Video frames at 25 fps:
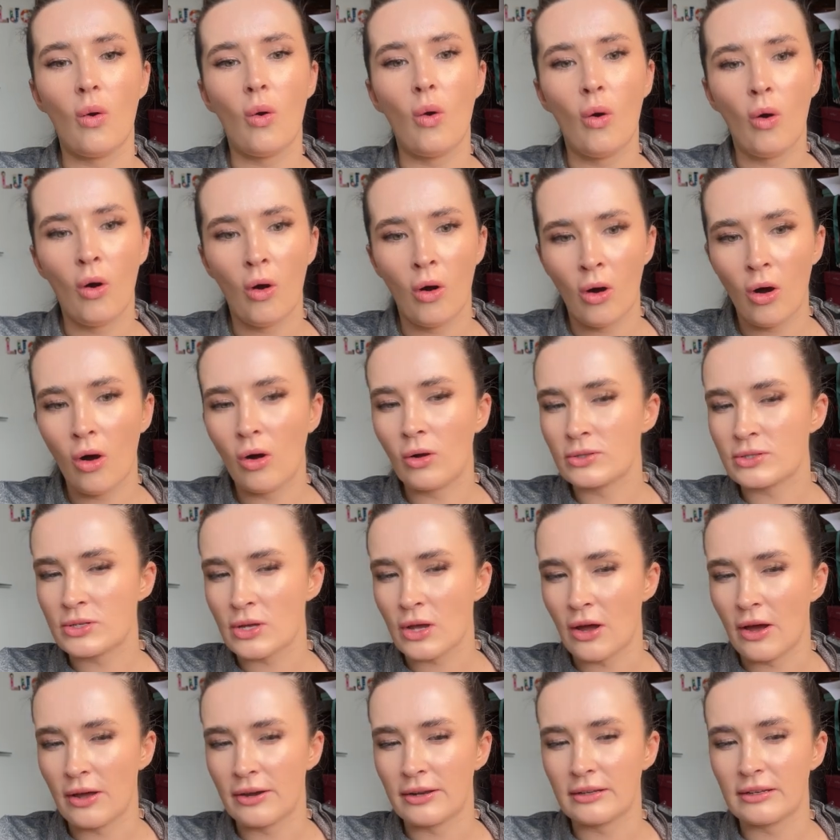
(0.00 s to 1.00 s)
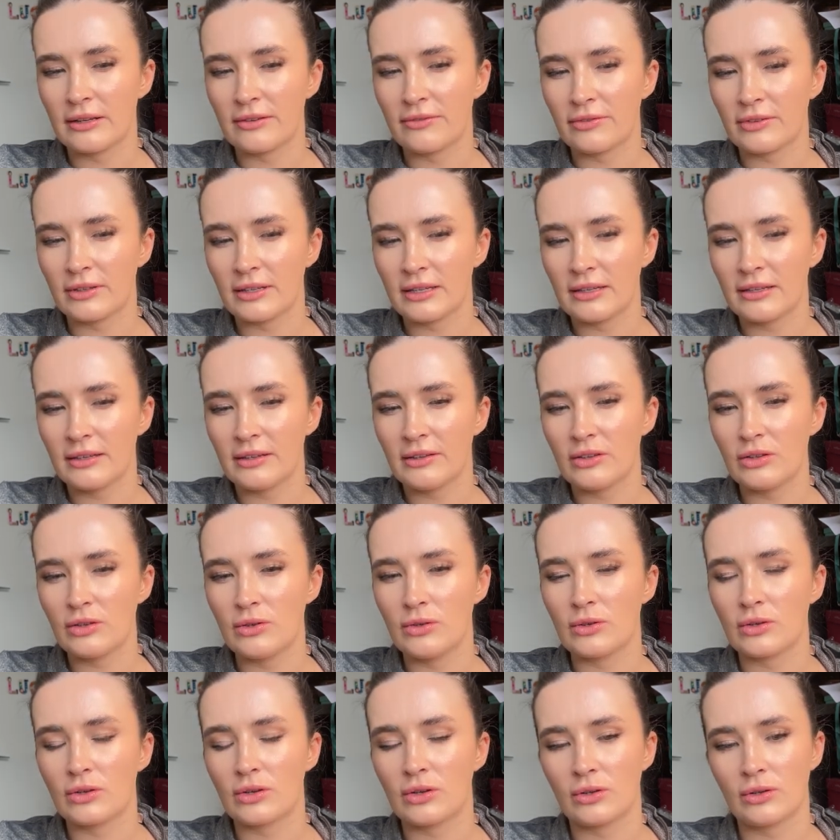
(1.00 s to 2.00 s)
Or alternatively,
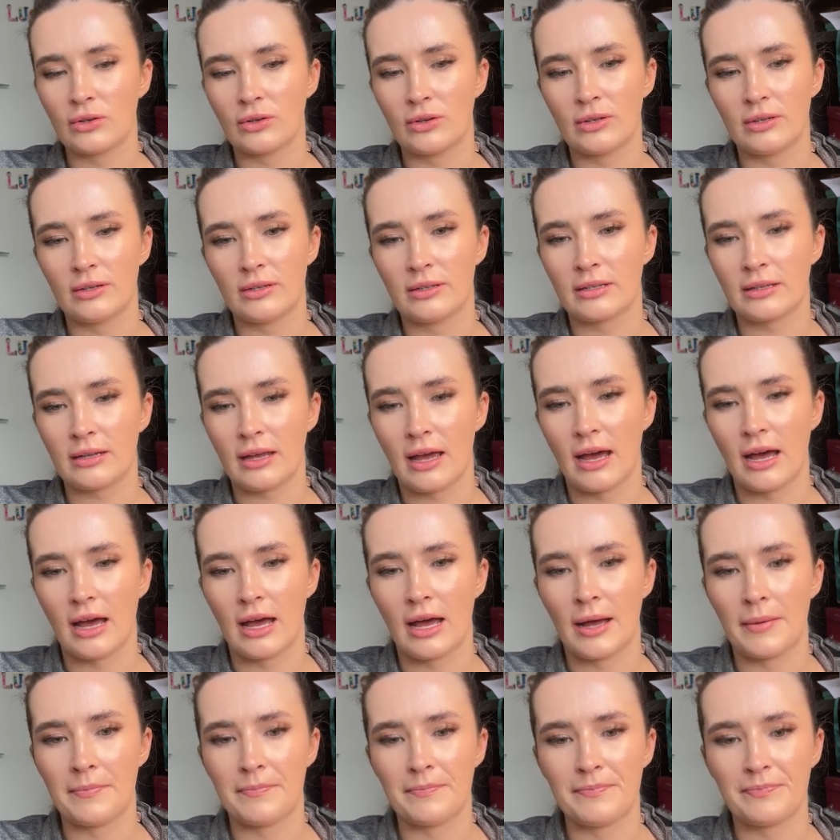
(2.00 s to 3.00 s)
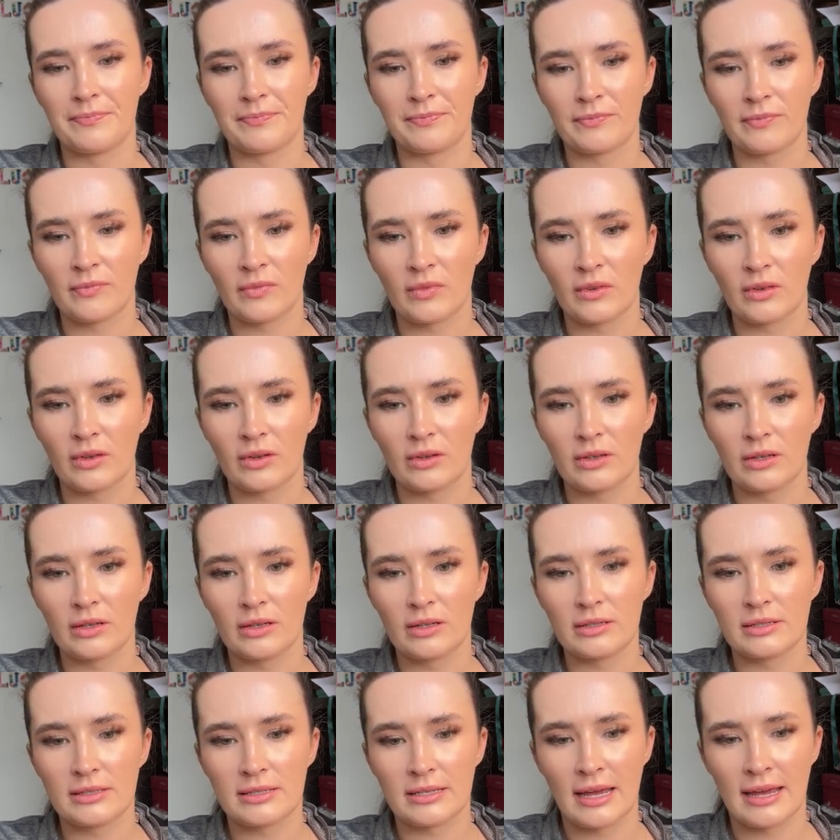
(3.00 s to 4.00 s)
you could
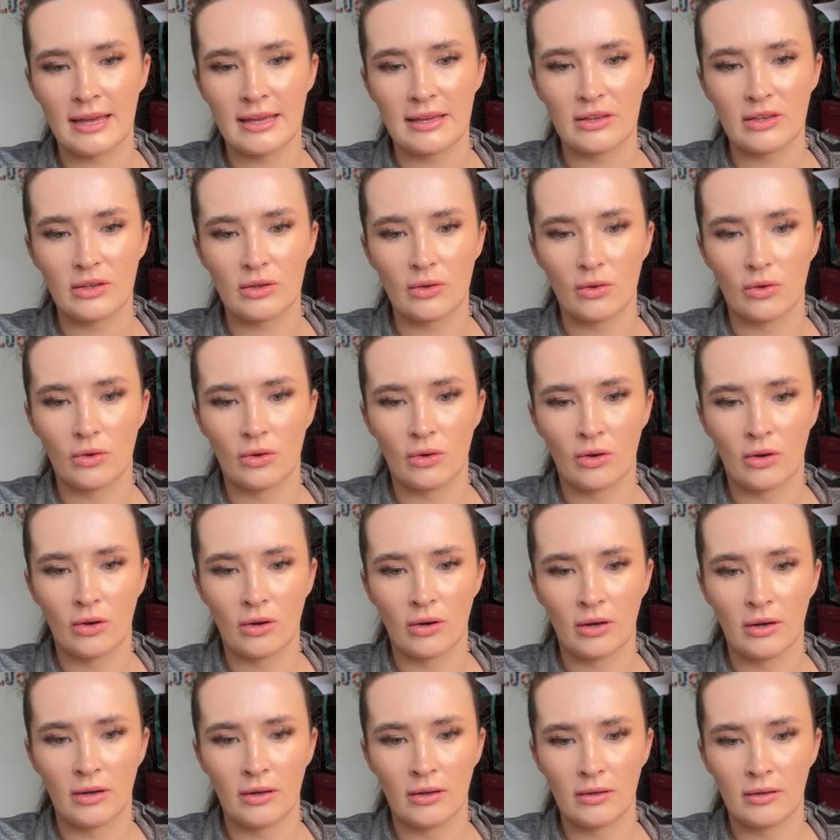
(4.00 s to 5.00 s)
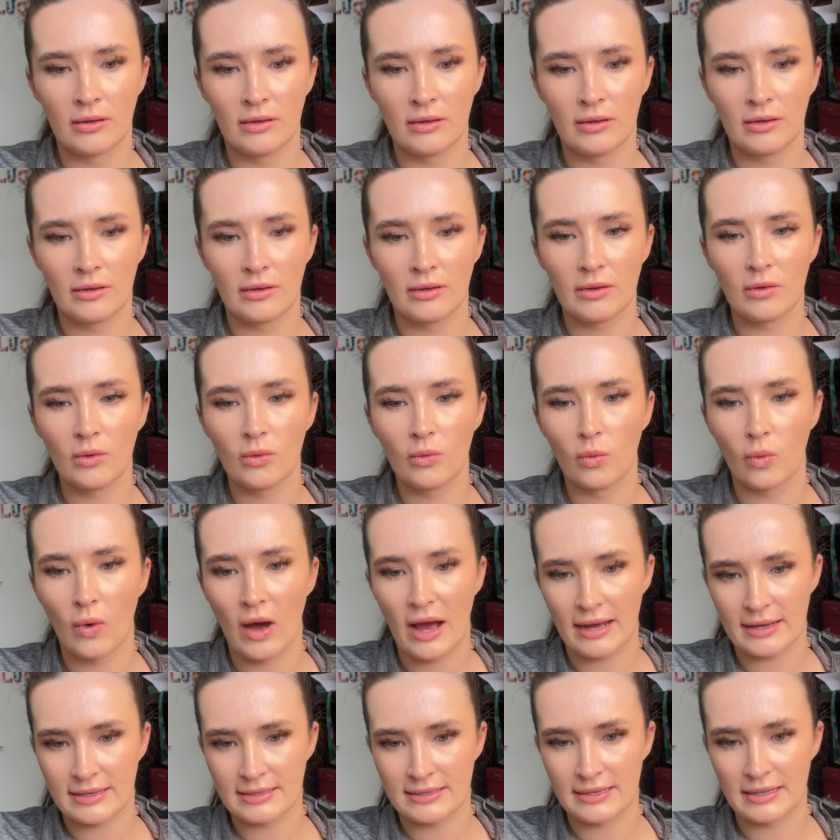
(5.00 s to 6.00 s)
take your
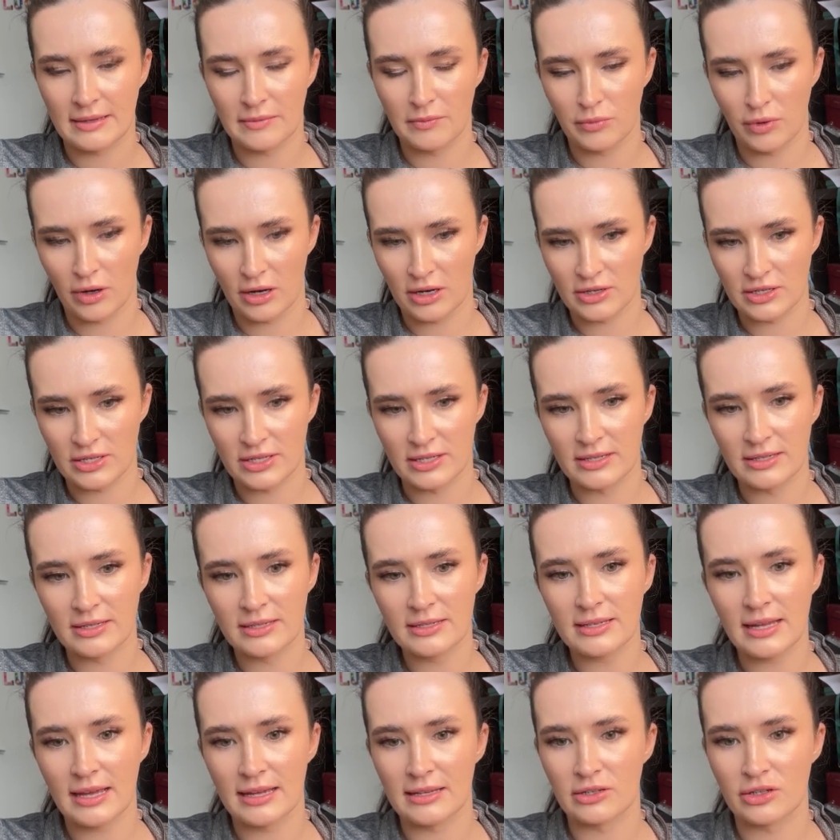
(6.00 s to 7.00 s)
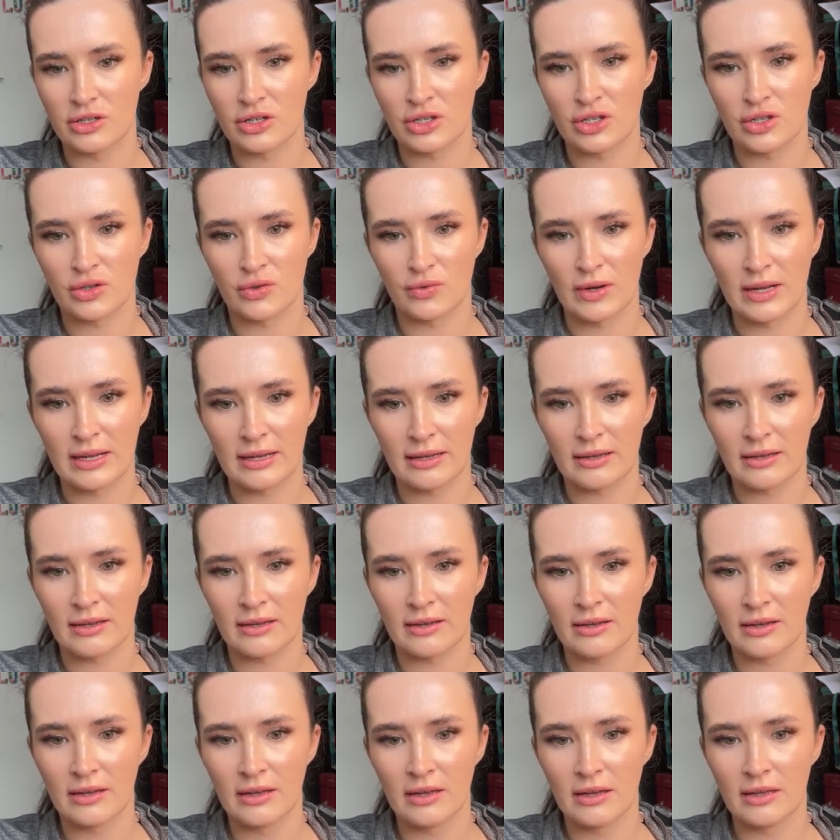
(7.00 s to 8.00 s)
waxing brushes and shrink
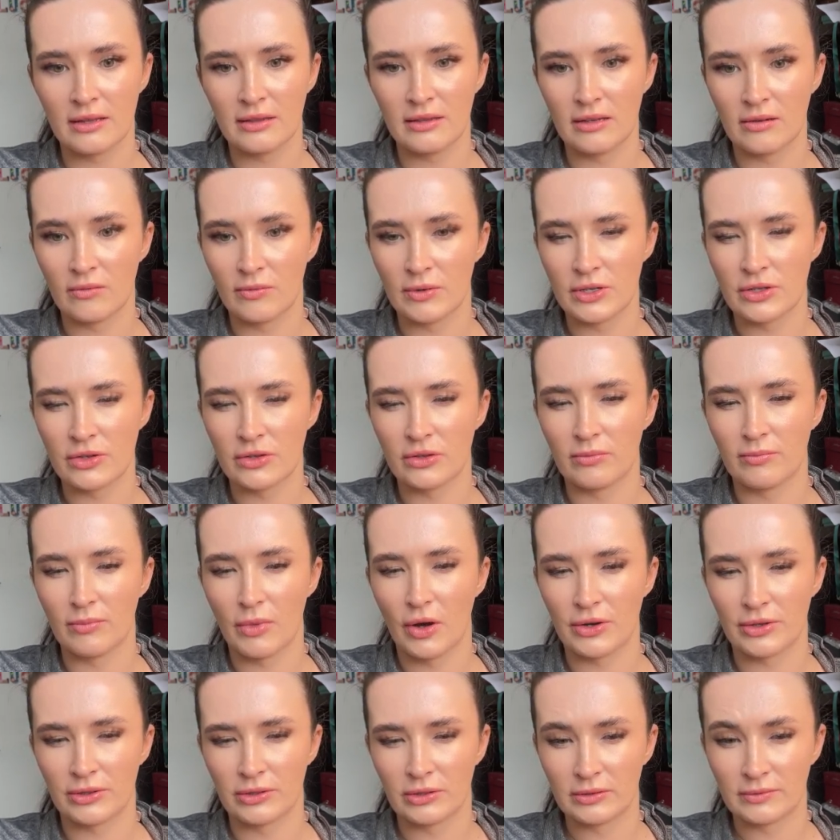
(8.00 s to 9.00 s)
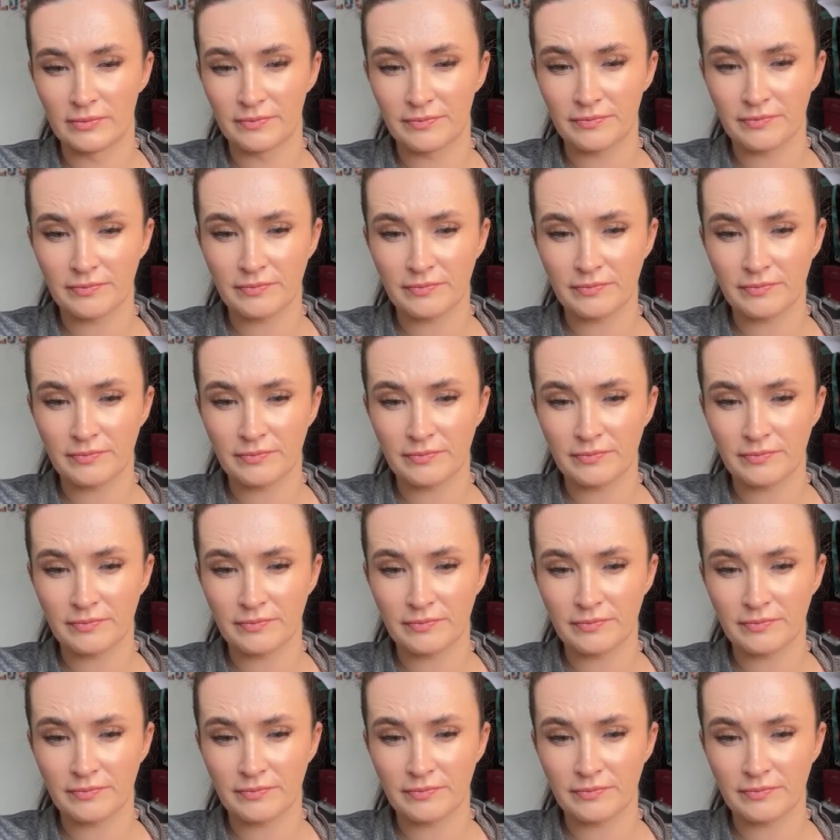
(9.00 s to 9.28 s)
the original model